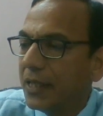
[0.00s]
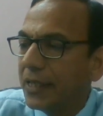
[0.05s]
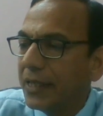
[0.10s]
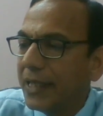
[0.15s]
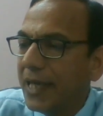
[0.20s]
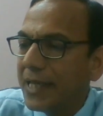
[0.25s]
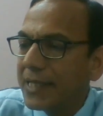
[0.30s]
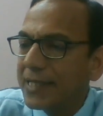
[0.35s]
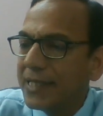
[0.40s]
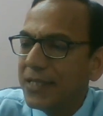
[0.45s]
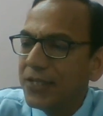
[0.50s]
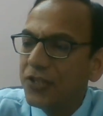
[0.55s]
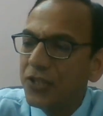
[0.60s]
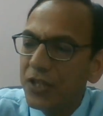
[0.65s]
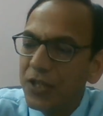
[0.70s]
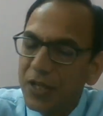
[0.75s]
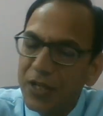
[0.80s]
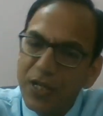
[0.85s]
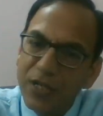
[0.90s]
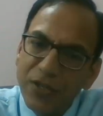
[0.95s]
gases
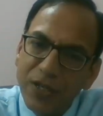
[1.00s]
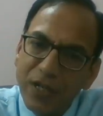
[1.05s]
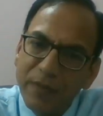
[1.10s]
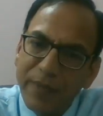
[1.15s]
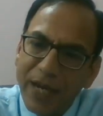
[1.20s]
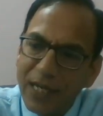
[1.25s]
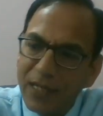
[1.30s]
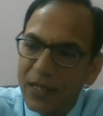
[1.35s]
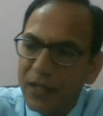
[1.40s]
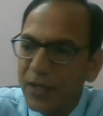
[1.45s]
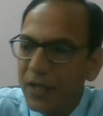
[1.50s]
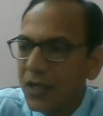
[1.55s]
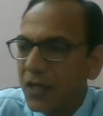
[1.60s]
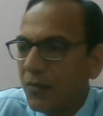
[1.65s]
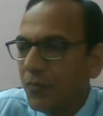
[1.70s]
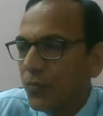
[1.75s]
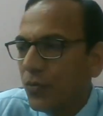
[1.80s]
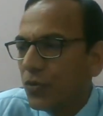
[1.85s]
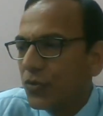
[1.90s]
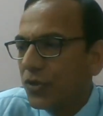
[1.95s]
generated by the
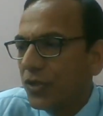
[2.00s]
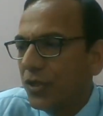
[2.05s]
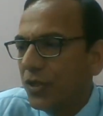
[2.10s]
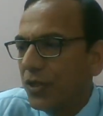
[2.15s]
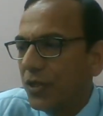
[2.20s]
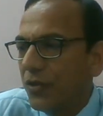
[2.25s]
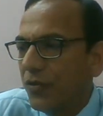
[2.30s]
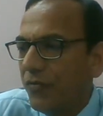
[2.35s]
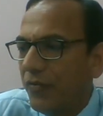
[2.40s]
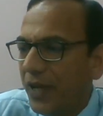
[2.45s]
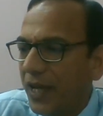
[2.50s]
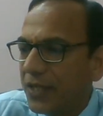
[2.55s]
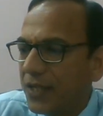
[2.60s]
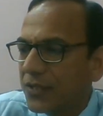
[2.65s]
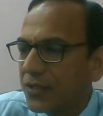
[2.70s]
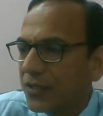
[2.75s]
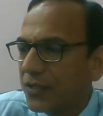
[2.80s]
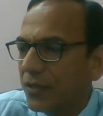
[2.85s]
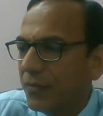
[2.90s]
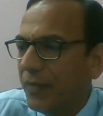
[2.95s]
decomposing
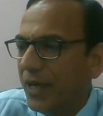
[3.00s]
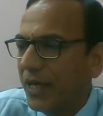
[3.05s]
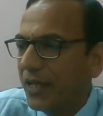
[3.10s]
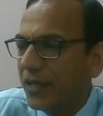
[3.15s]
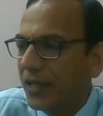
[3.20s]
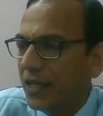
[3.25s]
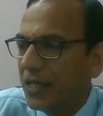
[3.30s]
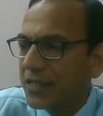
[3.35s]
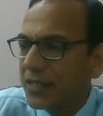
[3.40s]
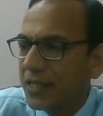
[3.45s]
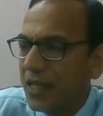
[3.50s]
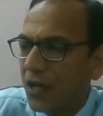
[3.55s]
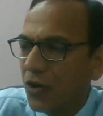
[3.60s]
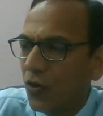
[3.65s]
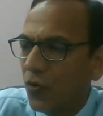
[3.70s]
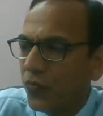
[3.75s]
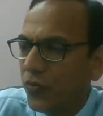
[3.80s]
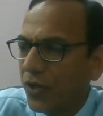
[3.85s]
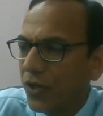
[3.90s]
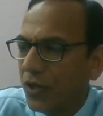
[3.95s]
waste materials are
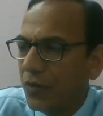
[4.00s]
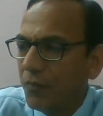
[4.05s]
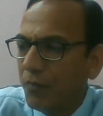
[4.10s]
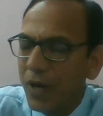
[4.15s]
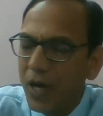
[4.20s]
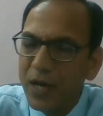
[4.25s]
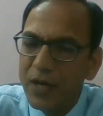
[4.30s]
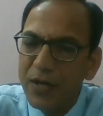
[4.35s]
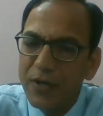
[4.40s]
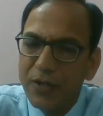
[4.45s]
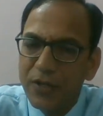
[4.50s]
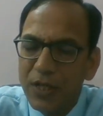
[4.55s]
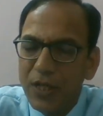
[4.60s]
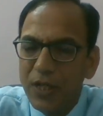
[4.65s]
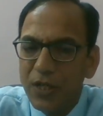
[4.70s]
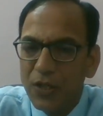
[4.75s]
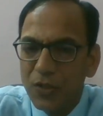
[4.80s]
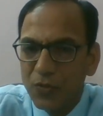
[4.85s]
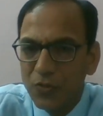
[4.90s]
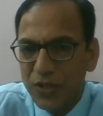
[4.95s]
often burnt
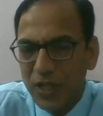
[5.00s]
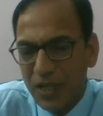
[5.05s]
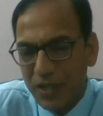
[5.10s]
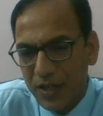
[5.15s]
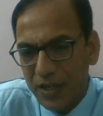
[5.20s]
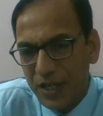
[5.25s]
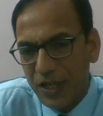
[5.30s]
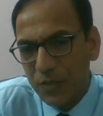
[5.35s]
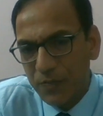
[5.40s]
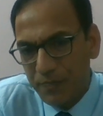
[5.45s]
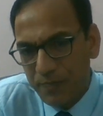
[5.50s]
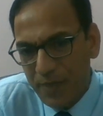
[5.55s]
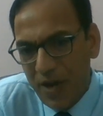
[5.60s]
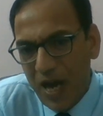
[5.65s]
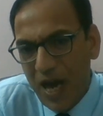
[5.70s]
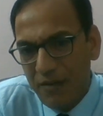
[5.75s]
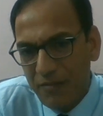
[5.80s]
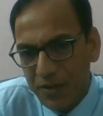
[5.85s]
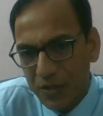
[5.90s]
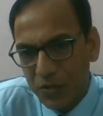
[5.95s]
to generate
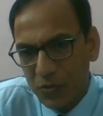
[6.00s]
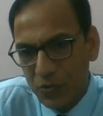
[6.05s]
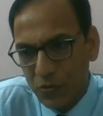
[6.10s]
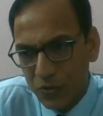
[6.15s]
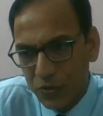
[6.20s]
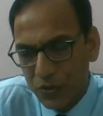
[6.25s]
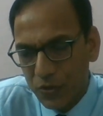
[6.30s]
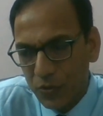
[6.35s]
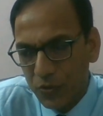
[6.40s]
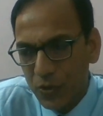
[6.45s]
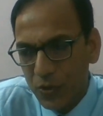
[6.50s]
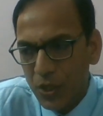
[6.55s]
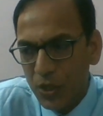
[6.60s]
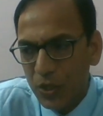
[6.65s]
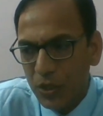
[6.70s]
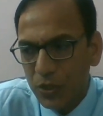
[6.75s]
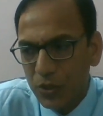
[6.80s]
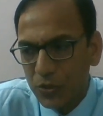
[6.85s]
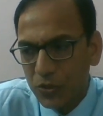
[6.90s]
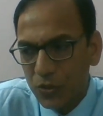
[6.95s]
power also.
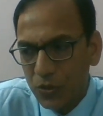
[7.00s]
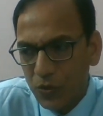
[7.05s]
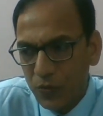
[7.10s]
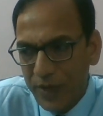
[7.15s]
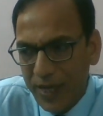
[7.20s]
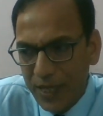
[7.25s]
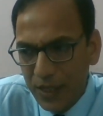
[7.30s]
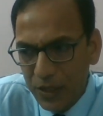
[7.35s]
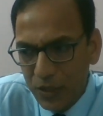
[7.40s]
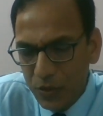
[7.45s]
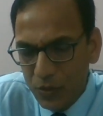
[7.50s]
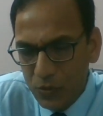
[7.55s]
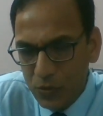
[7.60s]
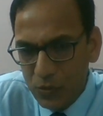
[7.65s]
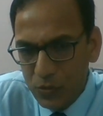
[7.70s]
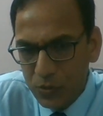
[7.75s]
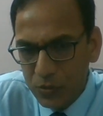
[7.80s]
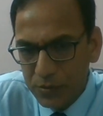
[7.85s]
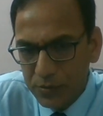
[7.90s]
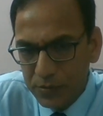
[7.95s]
So when
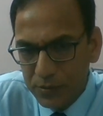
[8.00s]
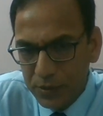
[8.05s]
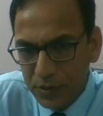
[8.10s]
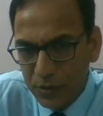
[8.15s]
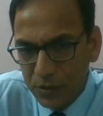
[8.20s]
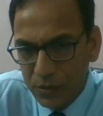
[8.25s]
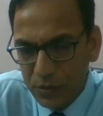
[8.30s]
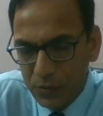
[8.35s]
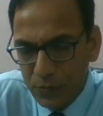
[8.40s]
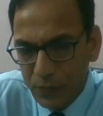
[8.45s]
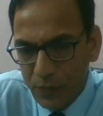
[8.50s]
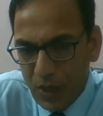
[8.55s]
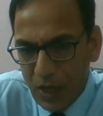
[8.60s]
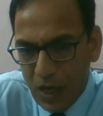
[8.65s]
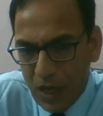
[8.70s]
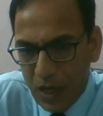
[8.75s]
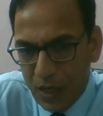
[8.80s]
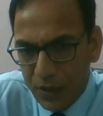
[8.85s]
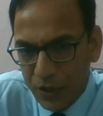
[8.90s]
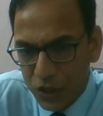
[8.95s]
you
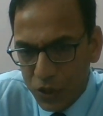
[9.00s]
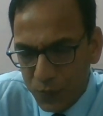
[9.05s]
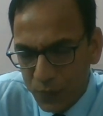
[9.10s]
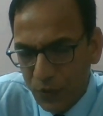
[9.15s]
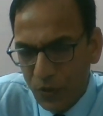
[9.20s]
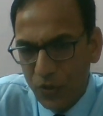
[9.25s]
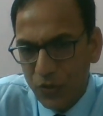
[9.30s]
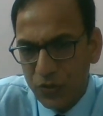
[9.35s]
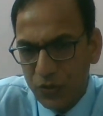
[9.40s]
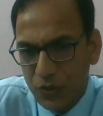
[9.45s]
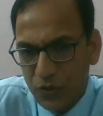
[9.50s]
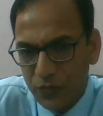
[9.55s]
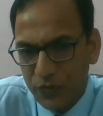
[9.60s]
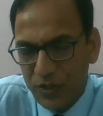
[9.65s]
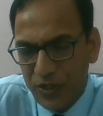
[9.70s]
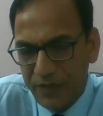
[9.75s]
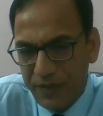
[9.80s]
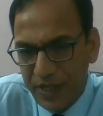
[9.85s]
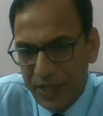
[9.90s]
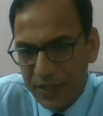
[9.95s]
dispose of
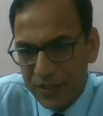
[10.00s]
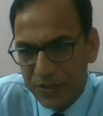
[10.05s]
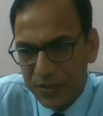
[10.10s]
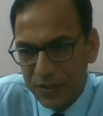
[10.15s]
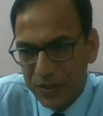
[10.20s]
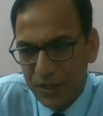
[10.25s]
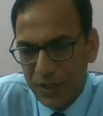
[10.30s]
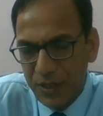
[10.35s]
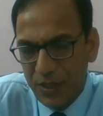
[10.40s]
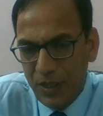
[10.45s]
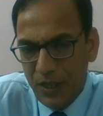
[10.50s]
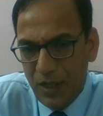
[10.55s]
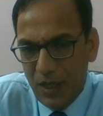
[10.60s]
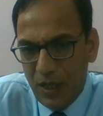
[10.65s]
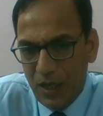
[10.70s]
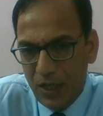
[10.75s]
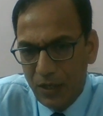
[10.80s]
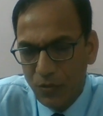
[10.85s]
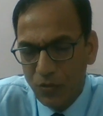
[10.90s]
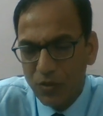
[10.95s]
the waste,
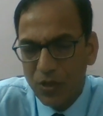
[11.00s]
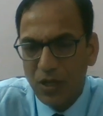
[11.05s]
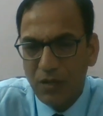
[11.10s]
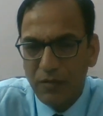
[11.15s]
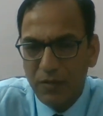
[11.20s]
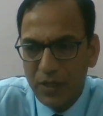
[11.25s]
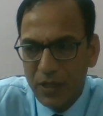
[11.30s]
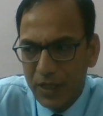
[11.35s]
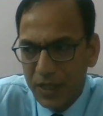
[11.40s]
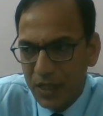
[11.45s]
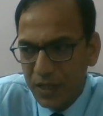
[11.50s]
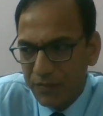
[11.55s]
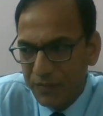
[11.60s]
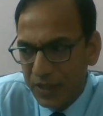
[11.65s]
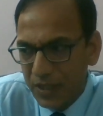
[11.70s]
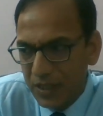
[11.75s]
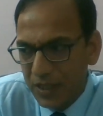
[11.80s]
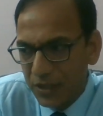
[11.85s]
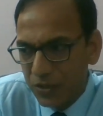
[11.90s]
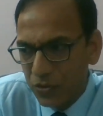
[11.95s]
you covered it
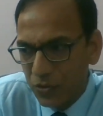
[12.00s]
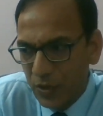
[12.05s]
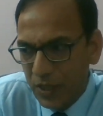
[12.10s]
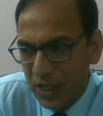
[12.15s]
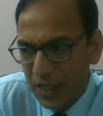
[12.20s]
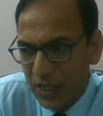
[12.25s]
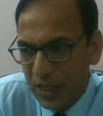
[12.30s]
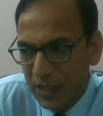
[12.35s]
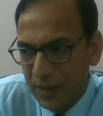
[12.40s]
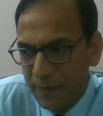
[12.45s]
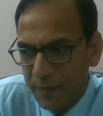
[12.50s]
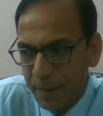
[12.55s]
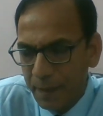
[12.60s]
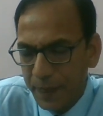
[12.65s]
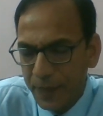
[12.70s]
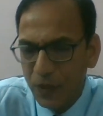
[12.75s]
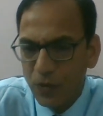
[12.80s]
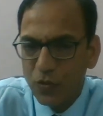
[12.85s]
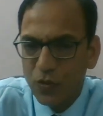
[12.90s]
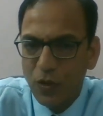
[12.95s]
with the soil,
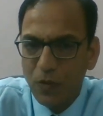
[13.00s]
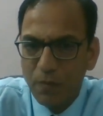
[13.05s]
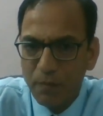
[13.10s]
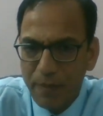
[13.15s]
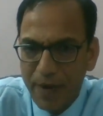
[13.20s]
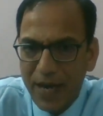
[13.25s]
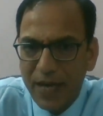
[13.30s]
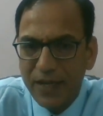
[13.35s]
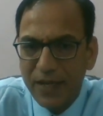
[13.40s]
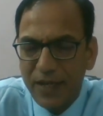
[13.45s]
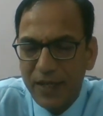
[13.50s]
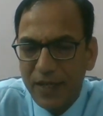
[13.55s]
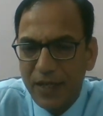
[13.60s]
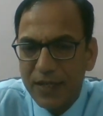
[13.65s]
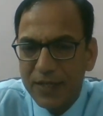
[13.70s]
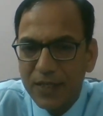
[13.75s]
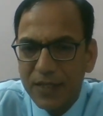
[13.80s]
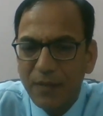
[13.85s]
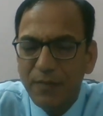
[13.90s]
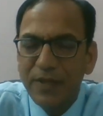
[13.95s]
you compacted
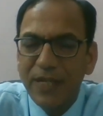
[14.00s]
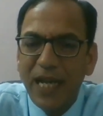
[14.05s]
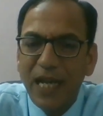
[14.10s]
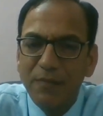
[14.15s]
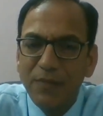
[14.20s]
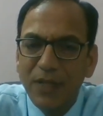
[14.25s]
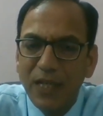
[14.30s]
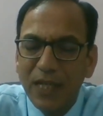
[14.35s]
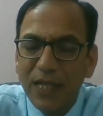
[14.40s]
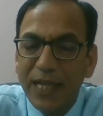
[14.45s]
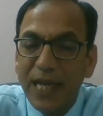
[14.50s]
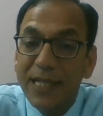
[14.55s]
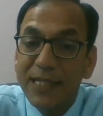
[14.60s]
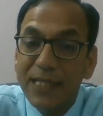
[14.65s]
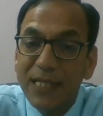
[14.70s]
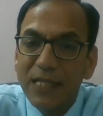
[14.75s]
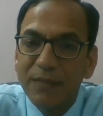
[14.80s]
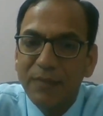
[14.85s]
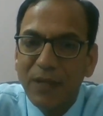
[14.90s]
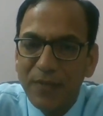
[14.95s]
it. Sometimes the
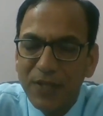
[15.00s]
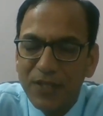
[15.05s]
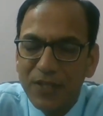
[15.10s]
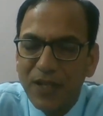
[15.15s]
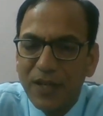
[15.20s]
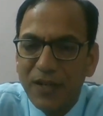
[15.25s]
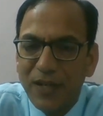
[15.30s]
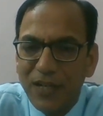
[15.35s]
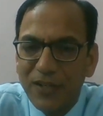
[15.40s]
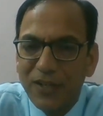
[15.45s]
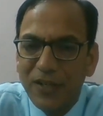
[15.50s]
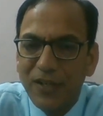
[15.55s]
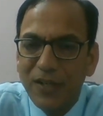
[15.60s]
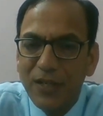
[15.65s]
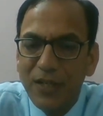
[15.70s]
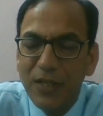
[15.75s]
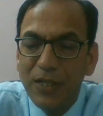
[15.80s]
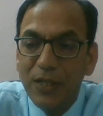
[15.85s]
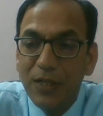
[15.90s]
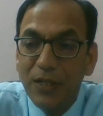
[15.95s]
gases may be generated.